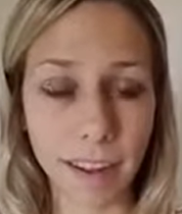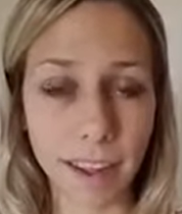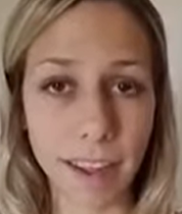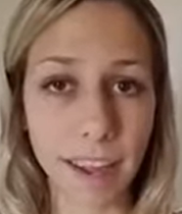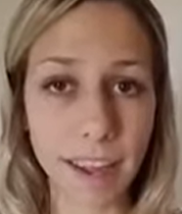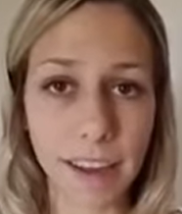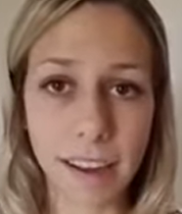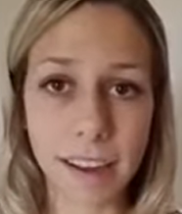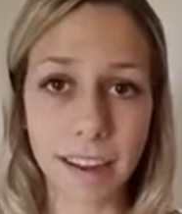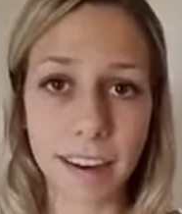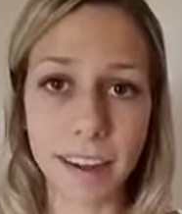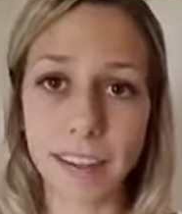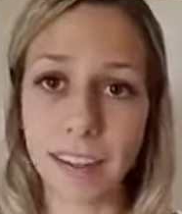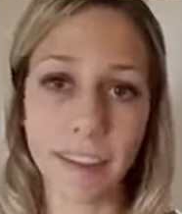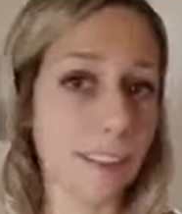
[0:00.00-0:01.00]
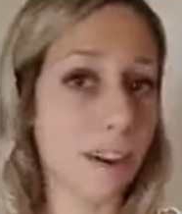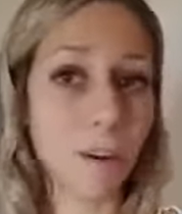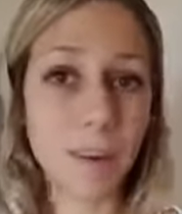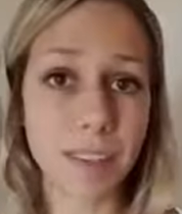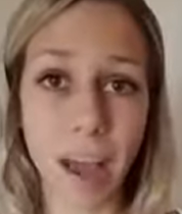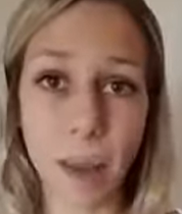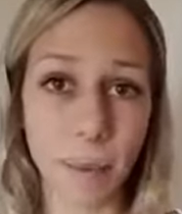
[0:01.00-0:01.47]
And it doesn't
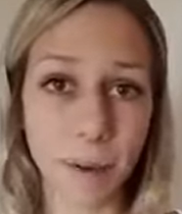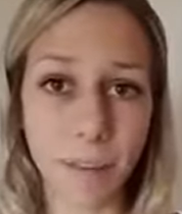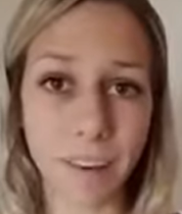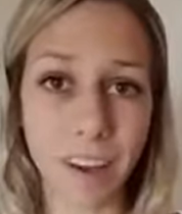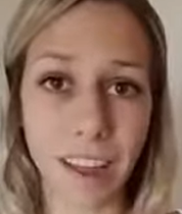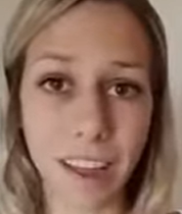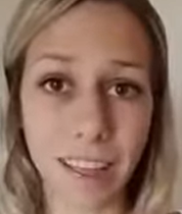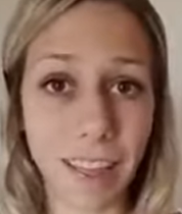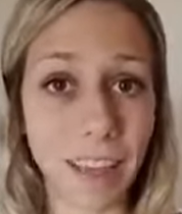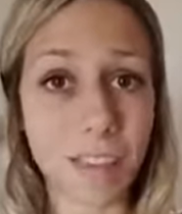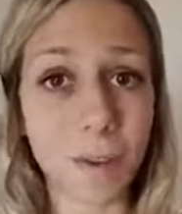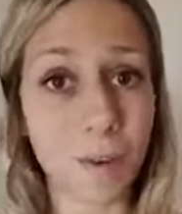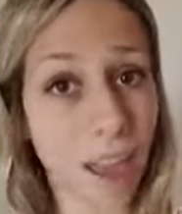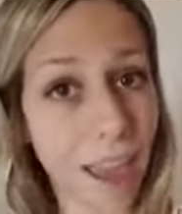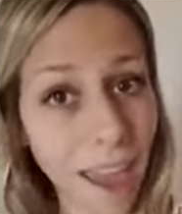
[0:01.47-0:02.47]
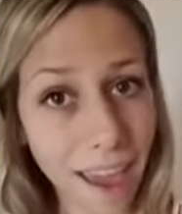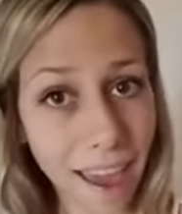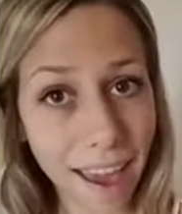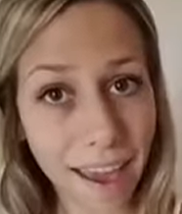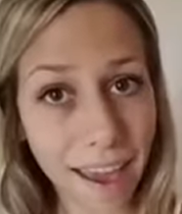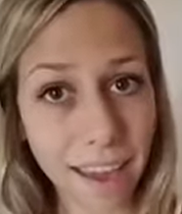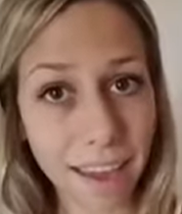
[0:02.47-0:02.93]
always happen overnight, and that's
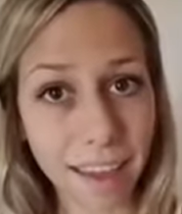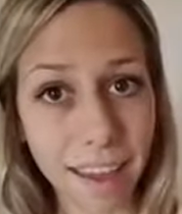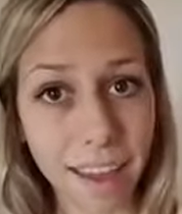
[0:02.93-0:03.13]
okay.